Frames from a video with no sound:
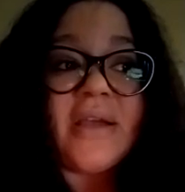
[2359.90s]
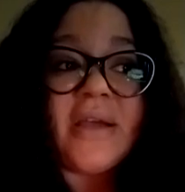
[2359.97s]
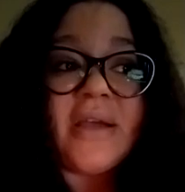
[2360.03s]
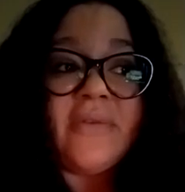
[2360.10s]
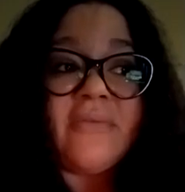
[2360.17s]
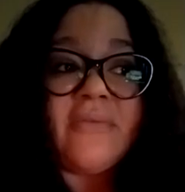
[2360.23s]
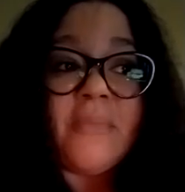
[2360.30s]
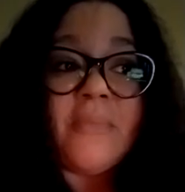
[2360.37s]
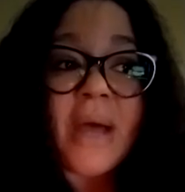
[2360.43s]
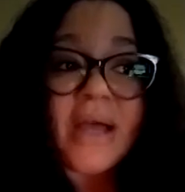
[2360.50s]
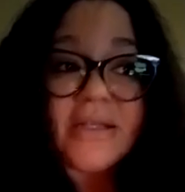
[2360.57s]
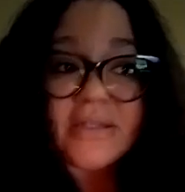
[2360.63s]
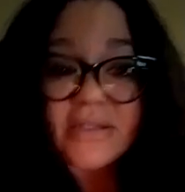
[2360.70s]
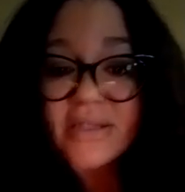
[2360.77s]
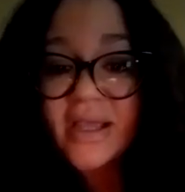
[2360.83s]
of
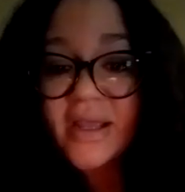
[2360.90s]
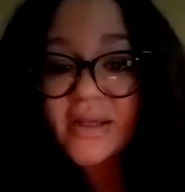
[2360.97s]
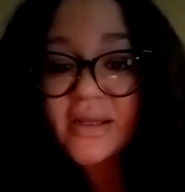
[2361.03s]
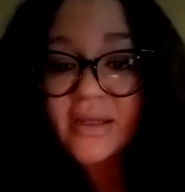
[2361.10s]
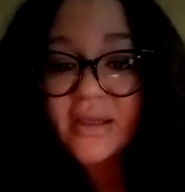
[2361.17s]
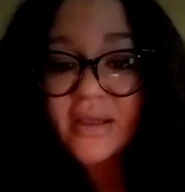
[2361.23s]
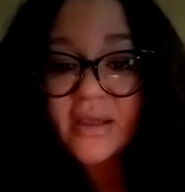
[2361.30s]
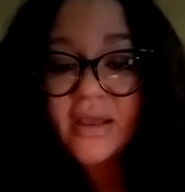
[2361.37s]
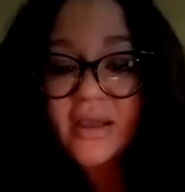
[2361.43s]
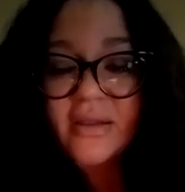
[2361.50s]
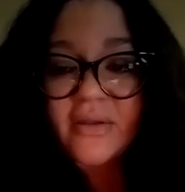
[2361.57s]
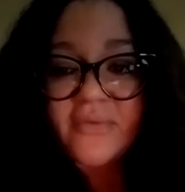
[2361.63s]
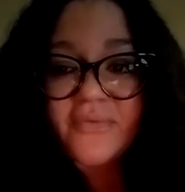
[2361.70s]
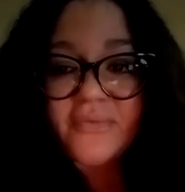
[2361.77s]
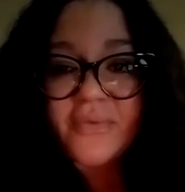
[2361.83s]
my sanity
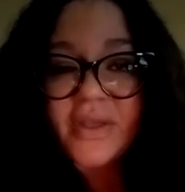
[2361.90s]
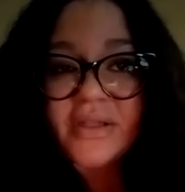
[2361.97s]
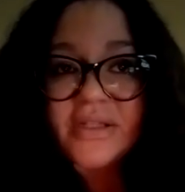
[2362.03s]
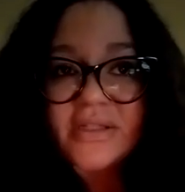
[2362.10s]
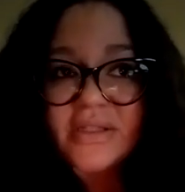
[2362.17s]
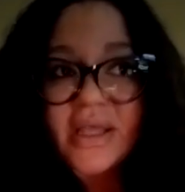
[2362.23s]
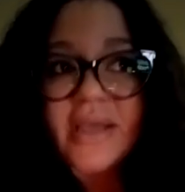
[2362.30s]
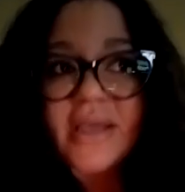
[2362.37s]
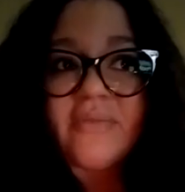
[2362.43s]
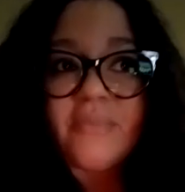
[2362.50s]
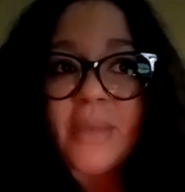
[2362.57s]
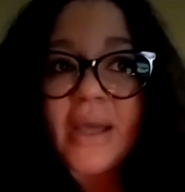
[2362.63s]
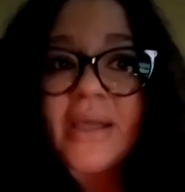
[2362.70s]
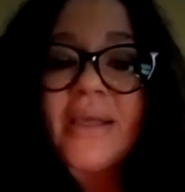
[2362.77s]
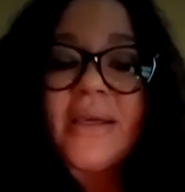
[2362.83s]
and the sake of
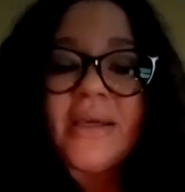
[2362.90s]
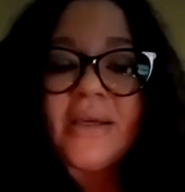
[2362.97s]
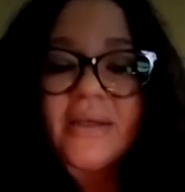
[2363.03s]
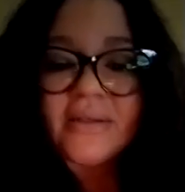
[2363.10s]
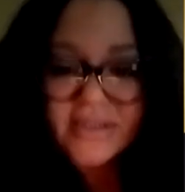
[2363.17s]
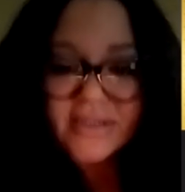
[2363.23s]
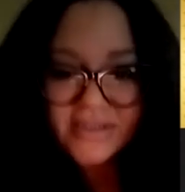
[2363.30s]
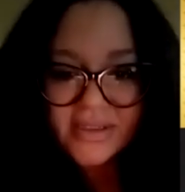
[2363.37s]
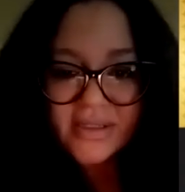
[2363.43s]
my kids'